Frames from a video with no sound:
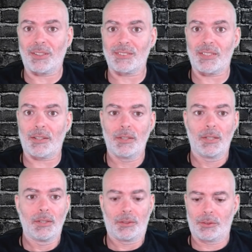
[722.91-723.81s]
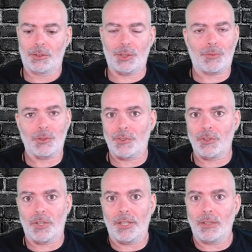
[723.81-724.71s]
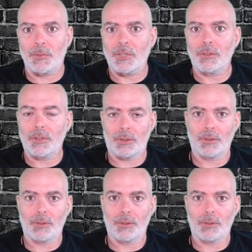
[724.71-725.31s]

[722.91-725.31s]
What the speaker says: It's there. Shifters feel great. I mean,